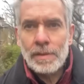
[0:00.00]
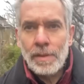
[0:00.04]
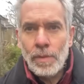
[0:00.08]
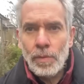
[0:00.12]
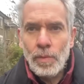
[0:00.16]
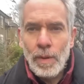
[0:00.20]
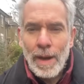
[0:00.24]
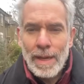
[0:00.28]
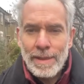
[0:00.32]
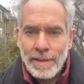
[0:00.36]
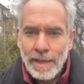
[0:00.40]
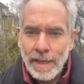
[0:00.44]

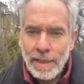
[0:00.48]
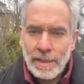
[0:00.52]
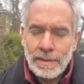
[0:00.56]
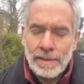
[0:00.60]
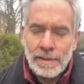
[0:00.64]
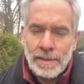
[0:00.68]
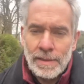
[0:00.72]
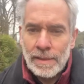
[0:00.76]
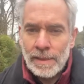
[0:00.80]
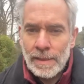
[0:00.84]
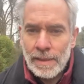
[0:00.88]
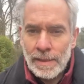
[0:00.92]
whether
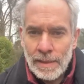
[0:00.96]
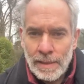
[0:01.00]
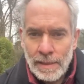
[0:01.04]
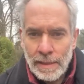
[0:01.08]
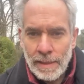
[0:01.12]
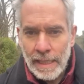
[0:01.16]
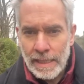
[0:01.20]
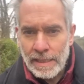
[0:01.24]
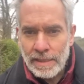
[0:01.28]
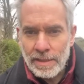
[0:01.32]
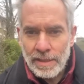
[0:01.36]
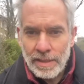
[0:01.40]

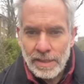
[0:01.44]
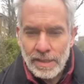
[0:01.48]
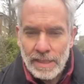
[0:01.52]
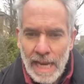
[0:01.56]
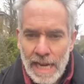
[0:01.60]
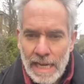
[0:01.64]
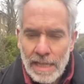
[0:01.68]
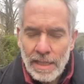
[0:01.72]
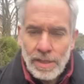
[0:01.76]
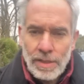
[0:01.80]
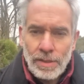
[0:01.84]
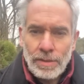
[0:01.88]
it's the
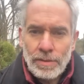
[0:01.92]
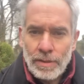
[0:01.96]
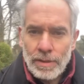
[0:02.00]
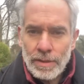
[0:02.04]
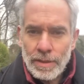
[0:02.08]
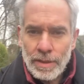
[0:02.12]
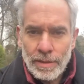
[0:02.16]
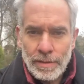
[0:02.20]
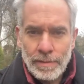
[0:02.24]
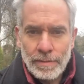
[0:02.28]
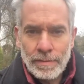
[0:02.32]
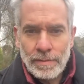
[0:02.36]

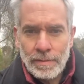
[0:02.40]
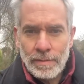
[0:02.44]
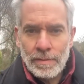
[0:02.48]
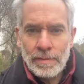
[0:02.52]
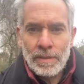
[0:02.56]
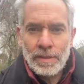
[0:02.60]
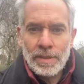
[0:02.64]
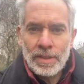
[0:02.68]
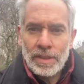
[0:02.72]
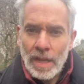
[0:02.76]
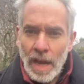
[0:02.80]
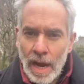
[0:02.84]
technicals,
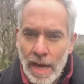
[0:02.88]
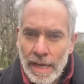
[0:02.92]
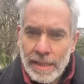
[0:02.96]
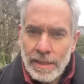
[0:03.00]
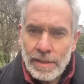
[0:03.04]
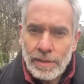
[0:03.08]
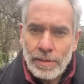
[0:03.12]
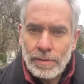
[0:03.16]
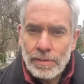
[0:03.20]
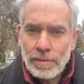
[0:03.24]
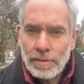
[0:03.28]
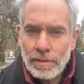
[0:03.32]
the
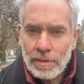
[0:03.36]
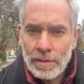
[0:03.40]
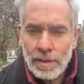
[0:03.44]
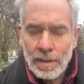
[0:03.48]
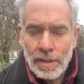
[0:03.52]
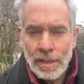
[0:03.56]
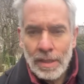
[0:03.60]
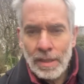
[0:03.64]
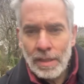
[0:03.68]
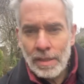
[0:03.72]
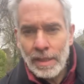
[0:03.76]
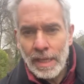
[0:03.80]
cycles,
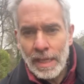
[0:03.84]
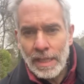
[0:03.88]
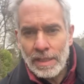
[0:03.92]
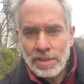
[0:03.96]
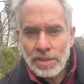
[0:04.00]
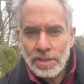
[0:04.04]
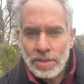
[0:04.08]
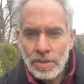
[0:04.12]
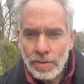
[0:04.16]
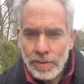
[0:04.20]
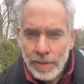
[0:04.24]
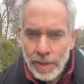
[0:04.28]
the
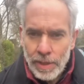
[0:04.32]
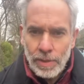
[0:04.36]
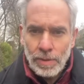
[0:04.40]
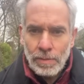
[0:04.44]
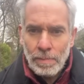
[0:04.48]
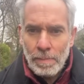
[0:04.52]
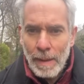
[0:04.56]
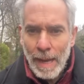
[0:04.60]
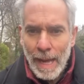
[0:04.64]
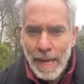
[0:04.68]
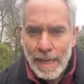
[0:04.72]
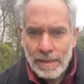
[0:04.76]
historical
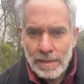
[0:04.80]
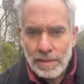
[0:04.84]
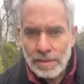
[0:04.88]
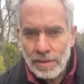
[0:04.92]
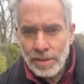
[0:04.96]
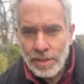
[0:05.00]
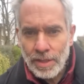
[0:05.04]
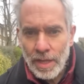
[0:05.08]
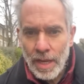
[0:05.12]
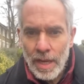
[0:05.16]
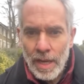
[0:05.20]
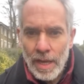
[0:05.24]

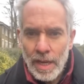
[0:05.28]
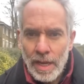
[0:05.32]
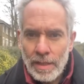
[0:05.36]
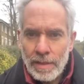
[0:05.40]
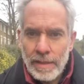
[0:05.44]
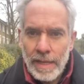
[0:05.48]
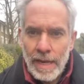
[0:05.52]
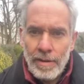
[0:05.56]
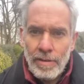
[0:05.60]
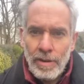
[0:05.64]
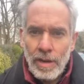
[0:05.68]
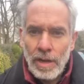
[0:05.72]
patterns,
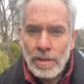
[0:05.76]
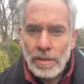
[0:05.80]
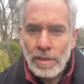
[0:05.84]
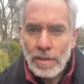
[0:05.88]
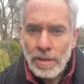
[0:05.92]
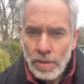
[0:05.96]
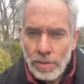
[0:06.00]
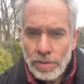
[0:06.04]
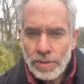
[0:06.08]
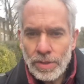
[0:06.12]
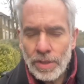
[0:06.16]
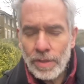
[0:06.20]
there are
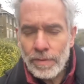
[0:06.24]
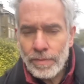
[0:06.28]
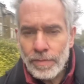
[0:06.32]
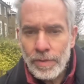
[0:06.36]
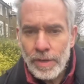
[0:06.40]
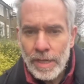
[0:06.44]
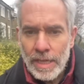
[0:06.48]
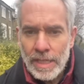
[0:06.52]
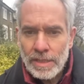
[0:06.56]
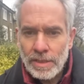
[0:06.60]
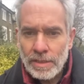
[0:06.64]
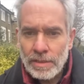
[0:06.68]
lots of
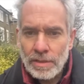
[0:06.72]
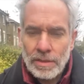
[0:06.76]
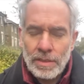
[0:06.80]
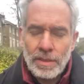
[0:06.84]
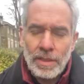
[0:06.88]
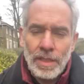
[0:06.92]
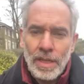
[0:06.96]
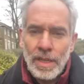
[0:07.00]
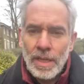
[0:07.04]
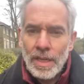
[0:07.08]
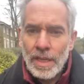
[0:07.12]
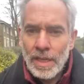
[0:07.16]

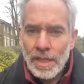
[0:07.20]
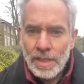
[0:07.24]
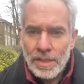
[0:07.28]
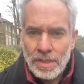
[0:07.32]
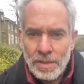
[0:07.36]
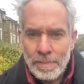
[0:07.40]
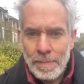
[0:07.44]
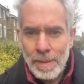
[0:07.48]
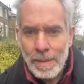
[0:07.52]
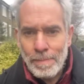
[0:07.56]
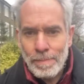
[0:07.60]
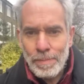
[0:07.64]
reasons
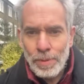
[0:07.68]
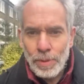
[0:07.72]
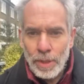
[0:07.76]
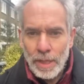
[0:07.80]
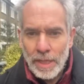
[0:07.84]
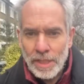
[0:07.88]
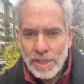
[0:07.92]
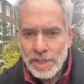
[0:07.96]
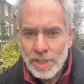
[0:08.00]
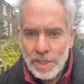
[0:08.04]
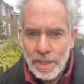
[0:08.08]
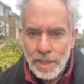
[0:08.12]
to be
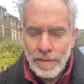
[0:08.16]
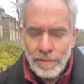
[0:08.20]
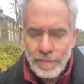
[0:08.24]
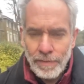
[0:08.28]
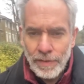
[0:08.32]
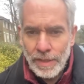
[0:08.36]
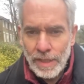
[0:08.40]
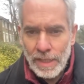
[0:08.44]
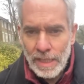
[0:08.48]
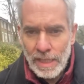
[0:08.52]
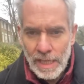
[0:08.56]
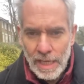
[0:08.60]
bullish
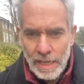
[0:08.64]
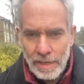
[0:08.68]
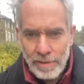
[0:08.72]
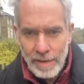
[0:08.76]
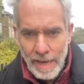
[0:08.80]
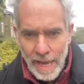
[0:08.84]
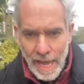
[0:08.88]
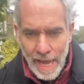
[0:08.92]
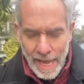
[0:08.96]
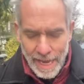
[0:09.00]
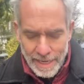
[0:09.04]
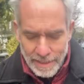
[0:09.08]
for the year
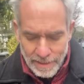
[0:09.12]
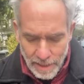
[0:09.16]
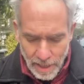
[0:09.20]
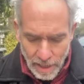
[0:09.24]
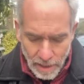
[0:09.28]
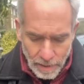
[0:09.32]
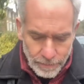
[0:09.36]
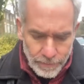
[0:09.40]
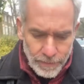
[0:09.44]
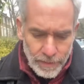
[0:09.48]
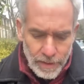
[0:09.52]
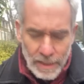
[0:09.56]
ahead. And
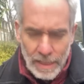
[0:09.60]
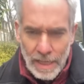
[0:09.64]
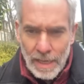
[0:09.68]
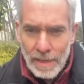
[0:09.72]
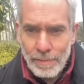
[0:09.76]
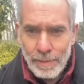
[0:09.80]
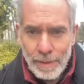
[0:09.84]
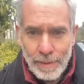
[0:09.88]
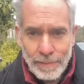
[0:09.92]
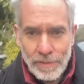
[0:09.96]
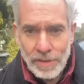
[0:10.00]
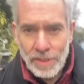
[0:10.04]
after the year
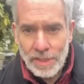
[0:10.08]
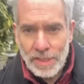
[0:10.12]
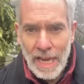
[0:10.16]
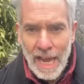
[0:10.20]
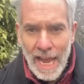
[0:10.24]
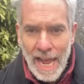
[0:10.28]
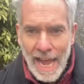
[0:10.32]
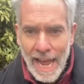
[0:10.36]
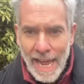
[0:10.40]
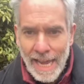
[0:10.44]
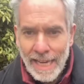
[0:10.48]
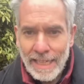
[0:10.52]
we've just
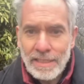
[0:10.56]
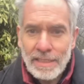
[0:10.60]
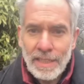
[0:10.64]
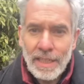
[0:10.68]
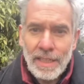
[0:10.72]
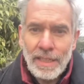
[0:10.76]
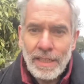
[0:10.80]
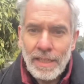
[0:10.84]
had,